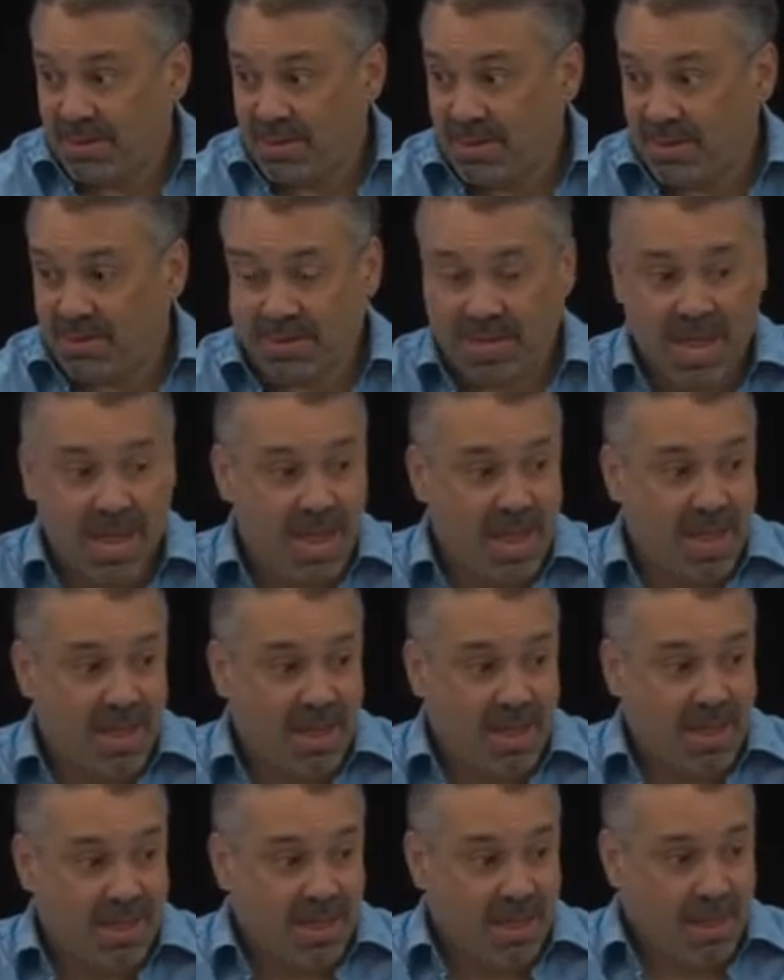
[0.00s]
Okay?
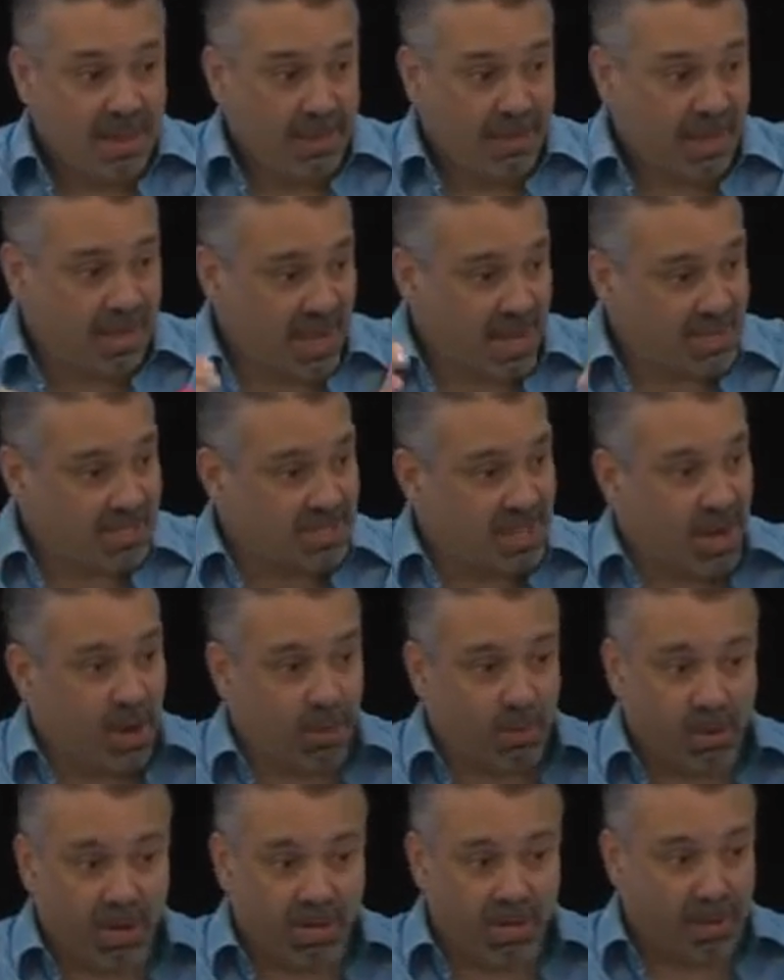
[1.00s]
Because they're
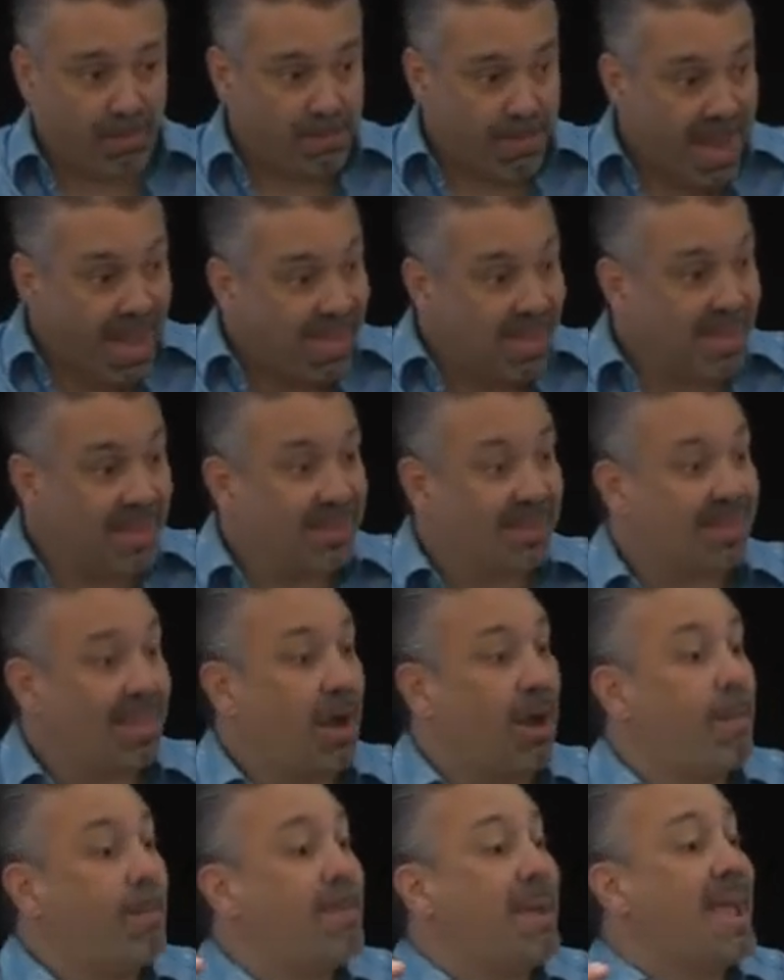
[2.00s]
really making
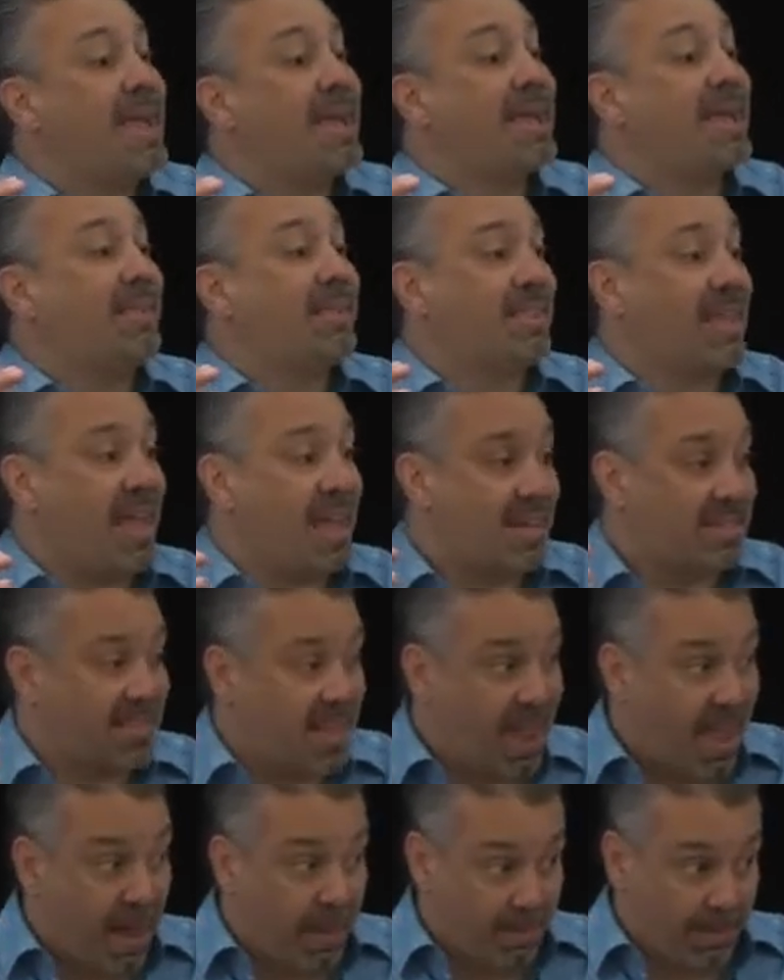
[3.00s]
things
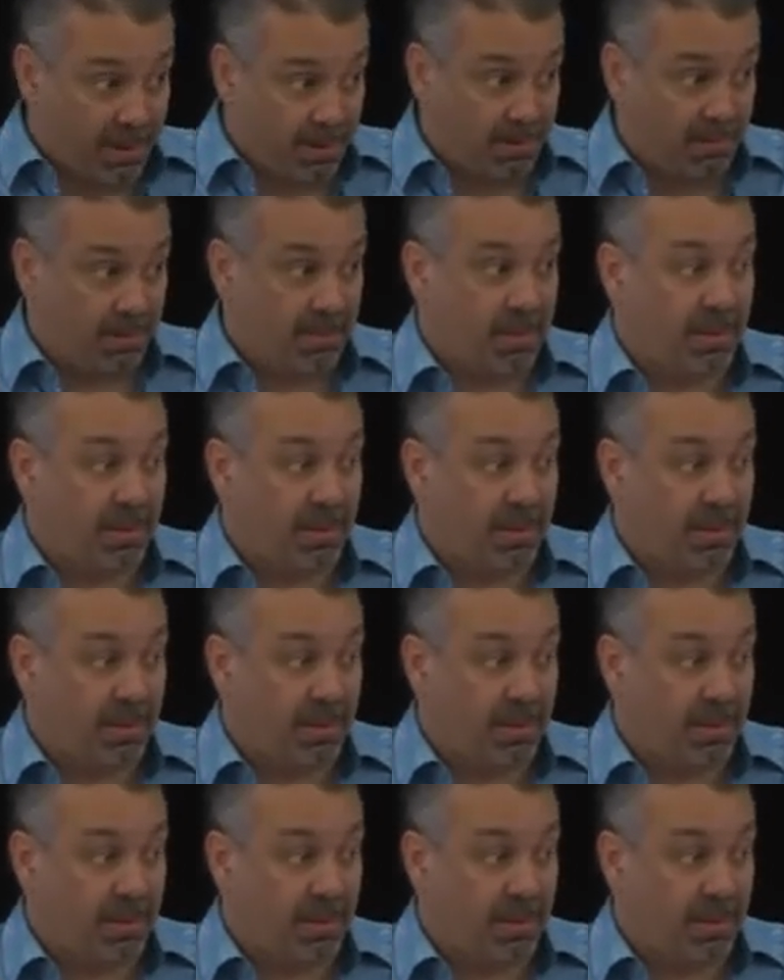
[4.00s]
happen.